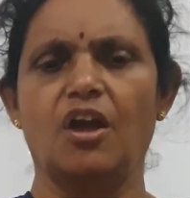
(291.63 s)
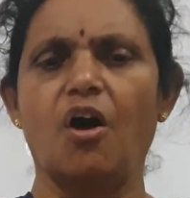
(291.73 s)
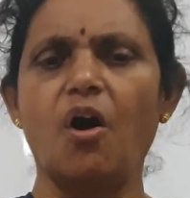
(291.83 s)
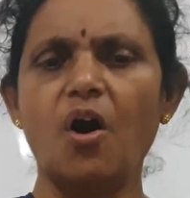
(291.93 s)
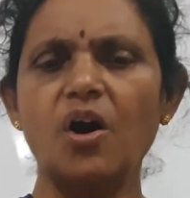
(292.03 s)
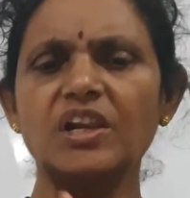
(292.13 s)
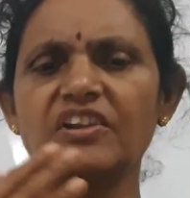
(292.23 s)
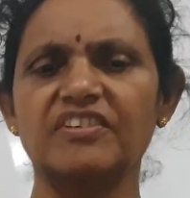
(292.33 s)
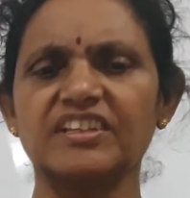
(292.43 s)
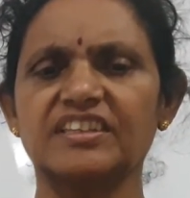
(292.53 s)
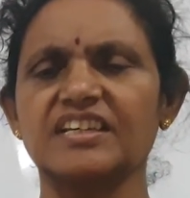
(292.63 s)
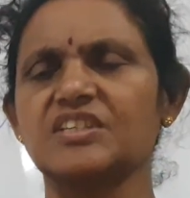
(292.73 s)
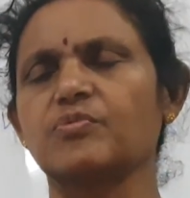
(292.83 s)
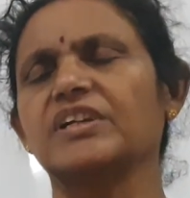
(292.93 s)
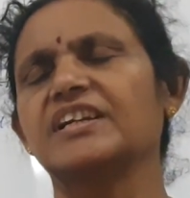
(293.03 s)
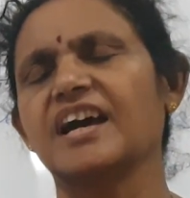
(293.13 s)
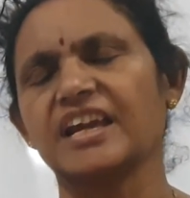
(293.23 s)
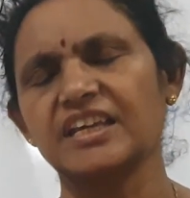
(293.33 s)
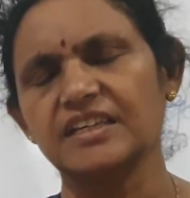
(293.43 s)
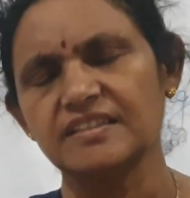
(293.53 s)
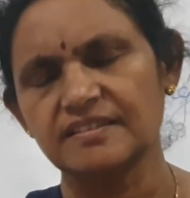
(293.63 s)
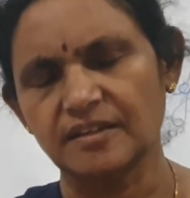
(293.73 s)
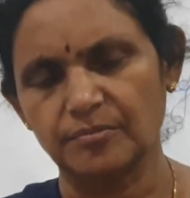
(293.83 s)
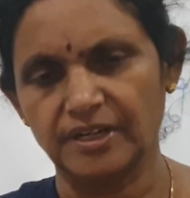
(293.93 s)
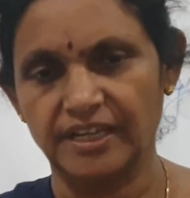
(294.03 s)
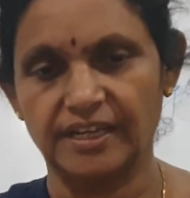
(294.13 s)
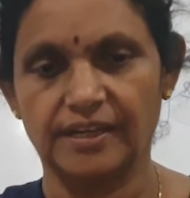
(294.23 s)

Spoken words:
All living things will die someday.